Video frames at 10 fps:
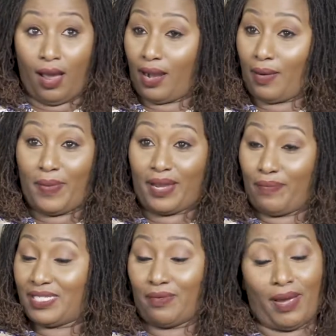I gotta make
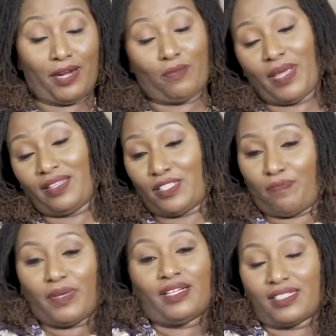me some money to pay
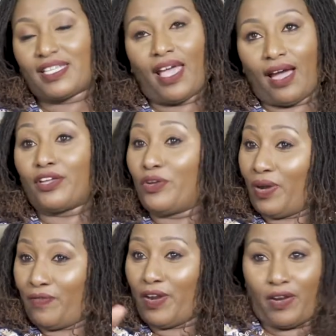these bills. Yeah, you
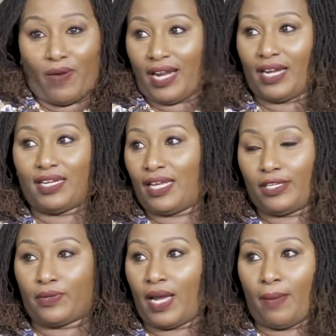yeah. are very right. I didn't
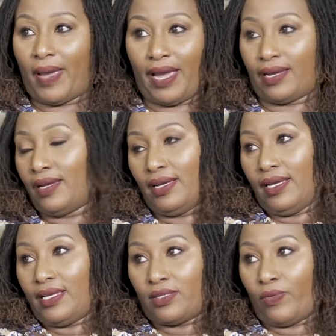get to come back
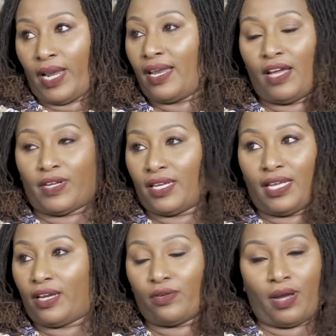when I left, I
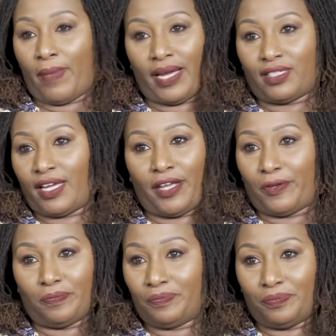didn't get to come back to
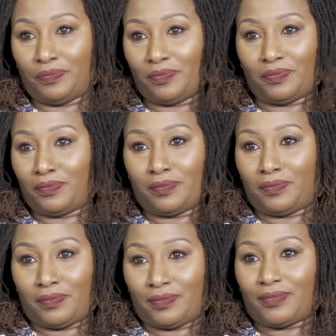Kenya.
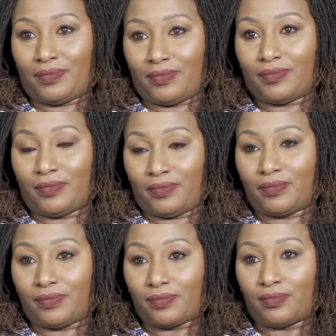Mm. So
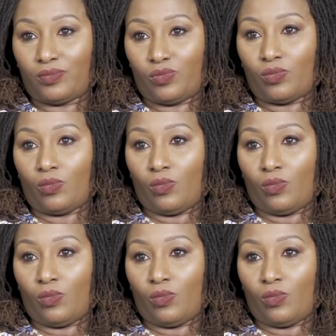sometimes,